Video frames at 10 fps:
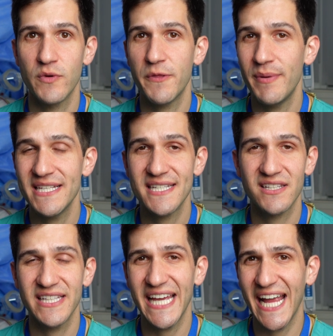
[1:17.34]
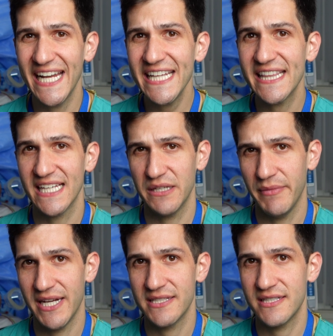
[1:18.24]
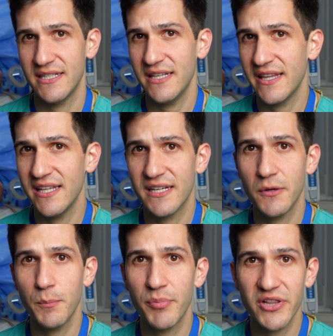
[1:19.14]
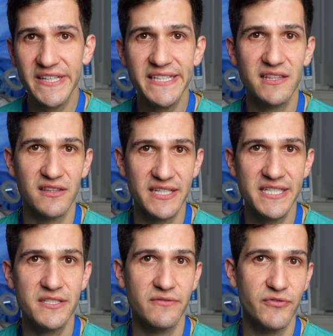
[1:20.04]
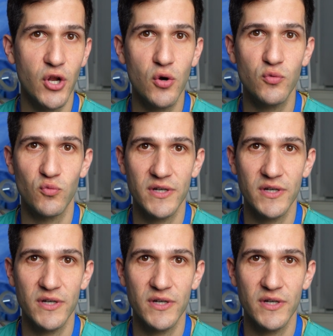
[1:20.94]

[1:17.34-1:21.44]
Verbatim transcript: with basically anything in medicine, the complete list of known